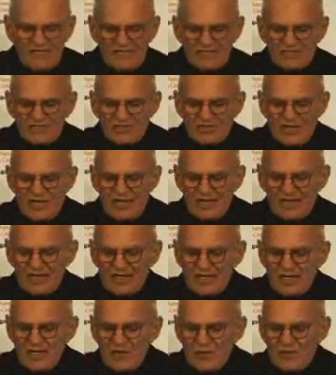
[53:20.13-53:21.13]
internet,
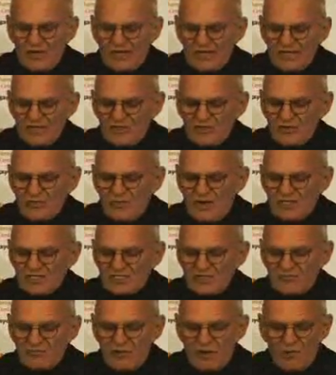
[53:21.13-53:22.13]
we can do much
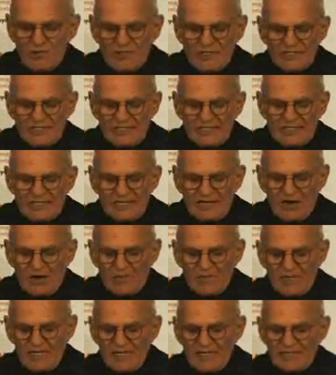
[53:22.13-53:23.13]
of what we did in our
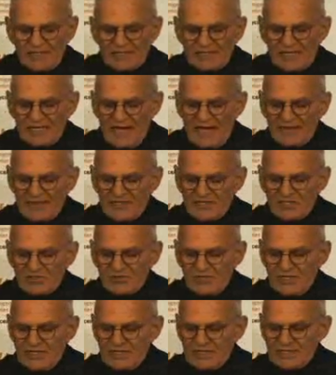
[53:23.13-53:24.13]
meetings and on the
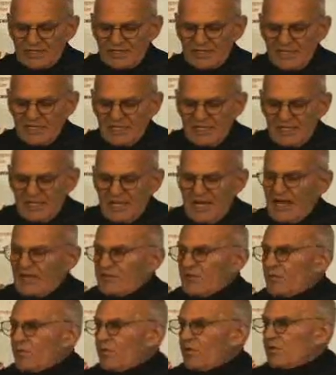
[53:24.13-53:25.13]
streets on
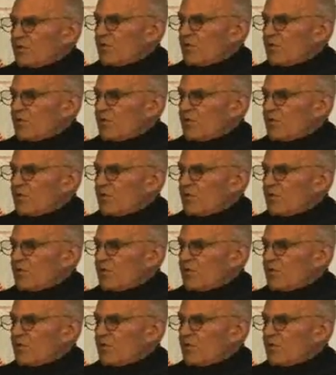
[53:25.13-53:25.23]
the World